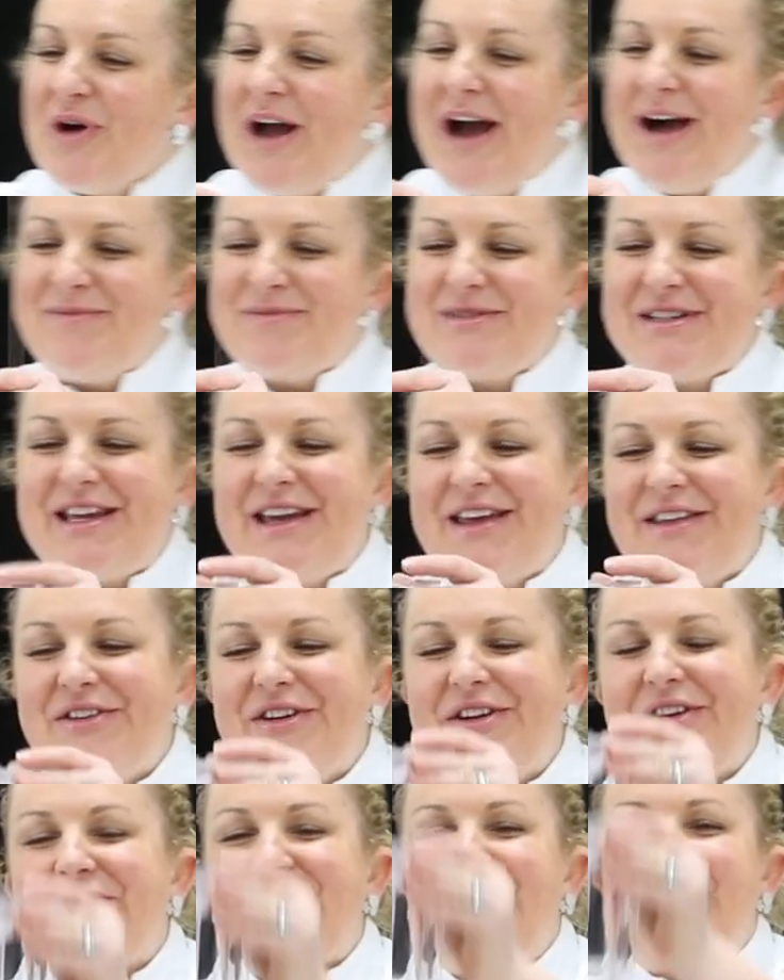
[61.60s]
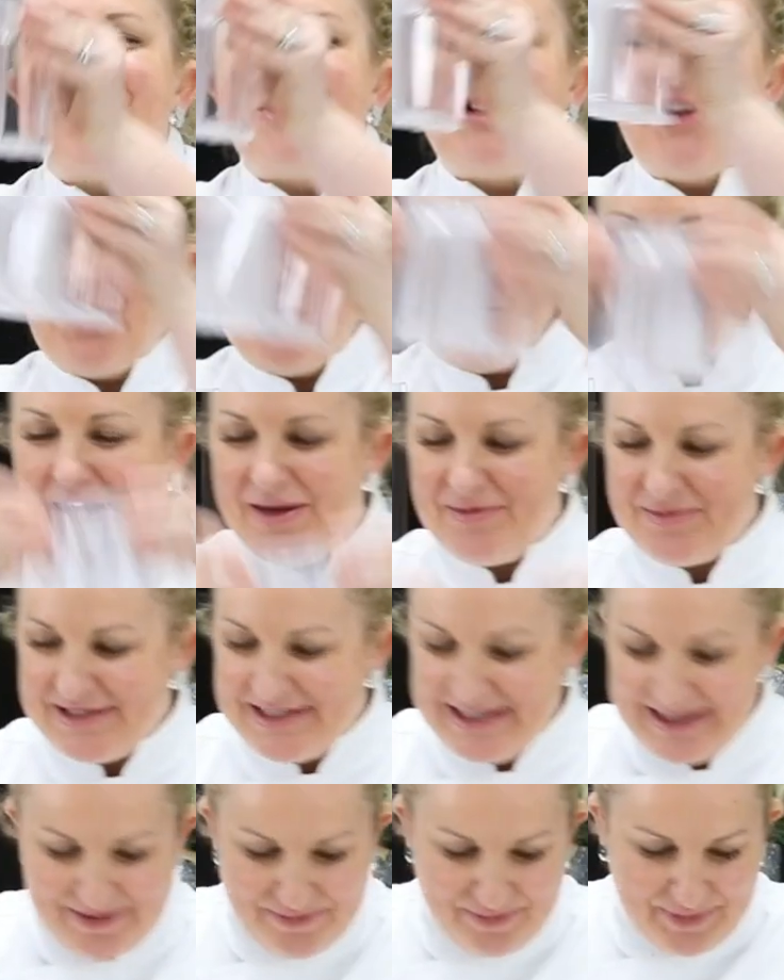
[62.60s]
come together and I've got no lumps
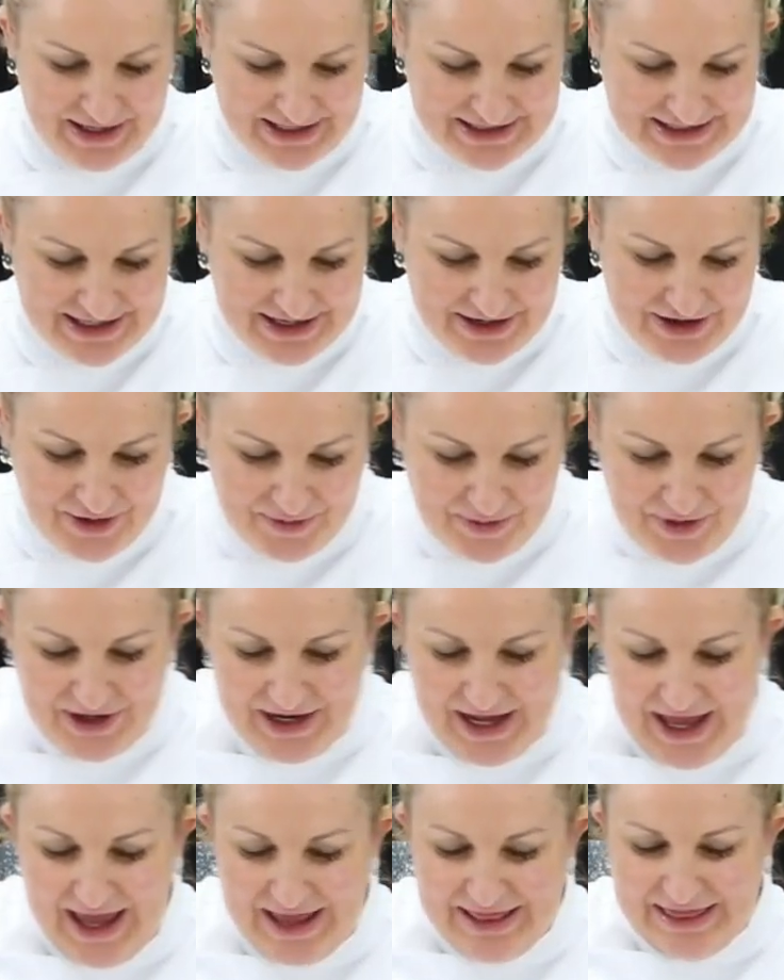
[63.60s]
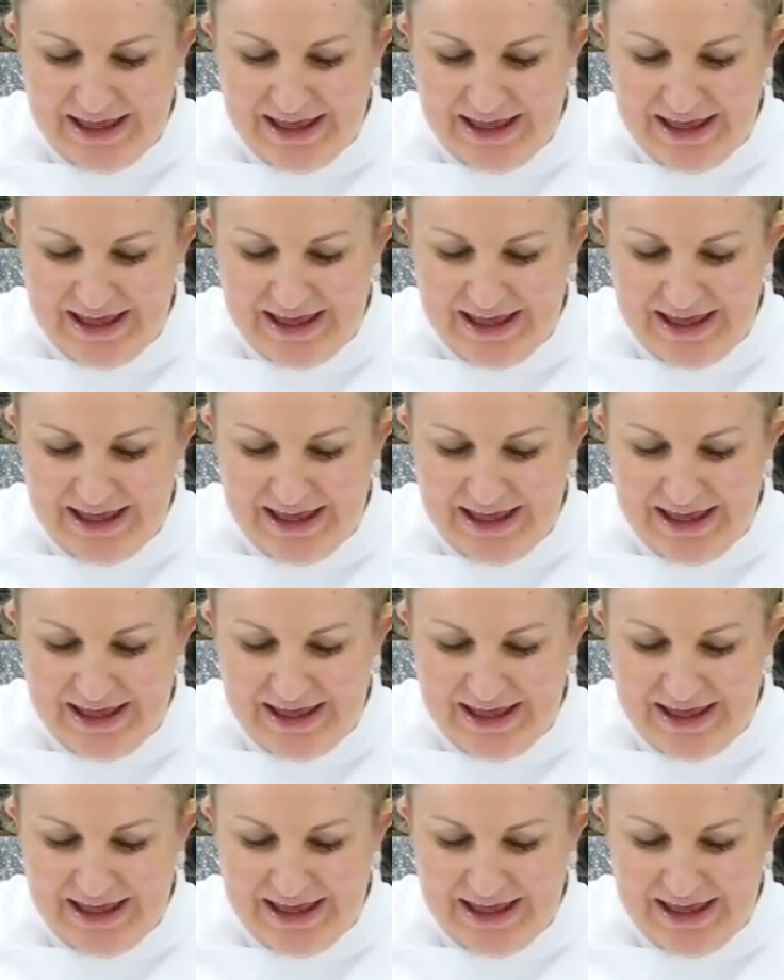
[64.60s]
in the butter, I'm going to add